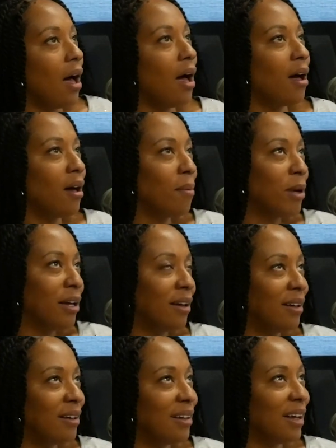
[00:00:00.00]
I
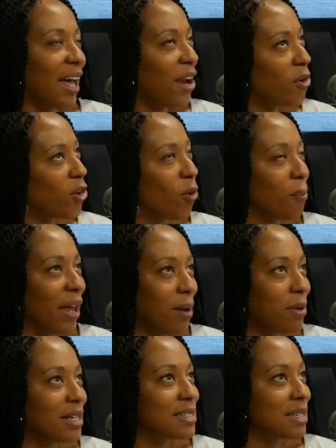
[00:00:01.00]
don't know.
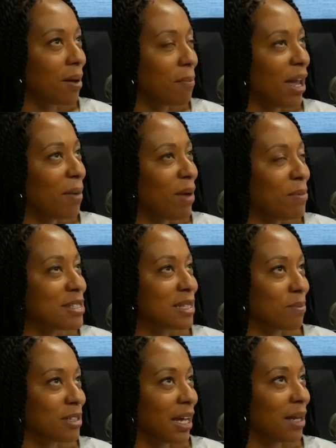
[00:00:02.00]
Maybe
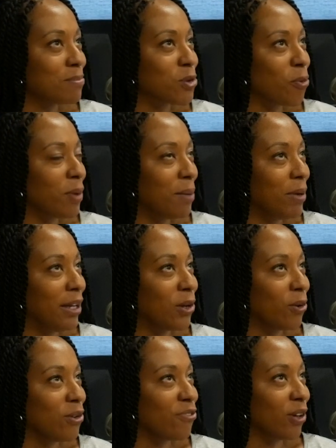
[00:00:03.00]
sometimes, or maybe,
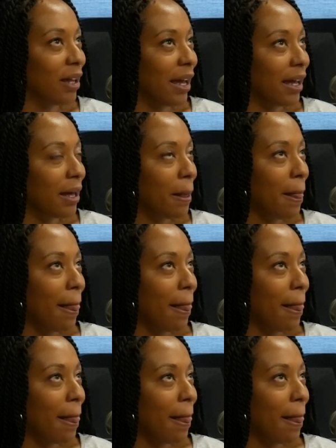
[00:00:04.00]
you feel like,